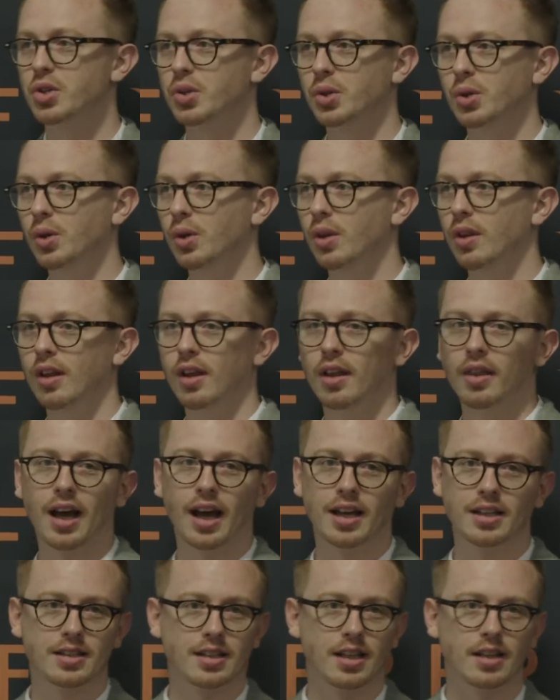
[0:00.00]
sure that
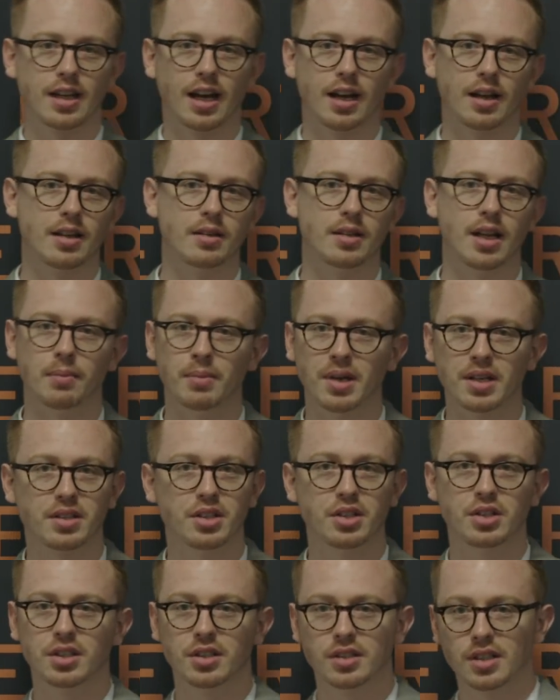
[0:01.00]
that, that, that
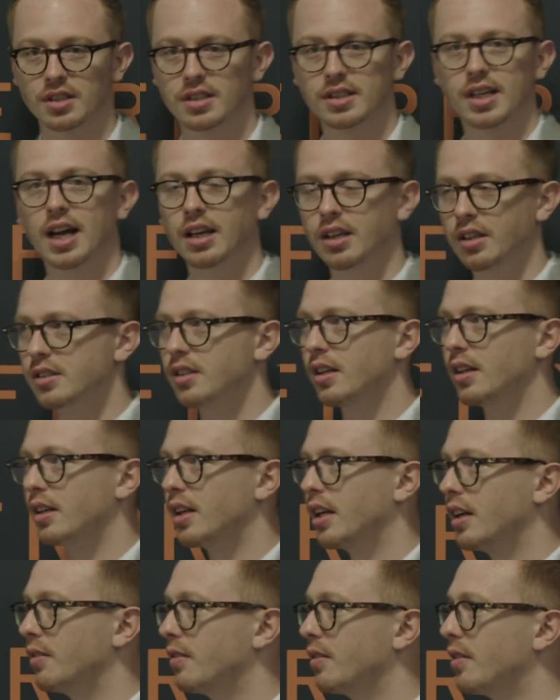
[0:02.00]
message is, is tailored to
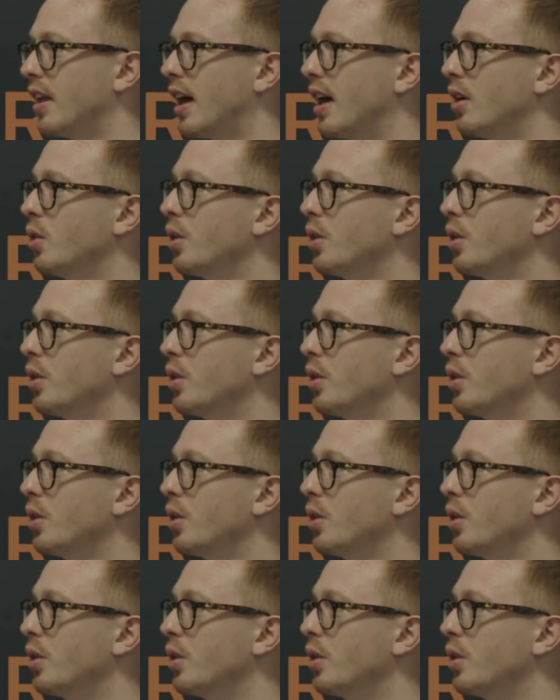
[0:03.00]
kind of that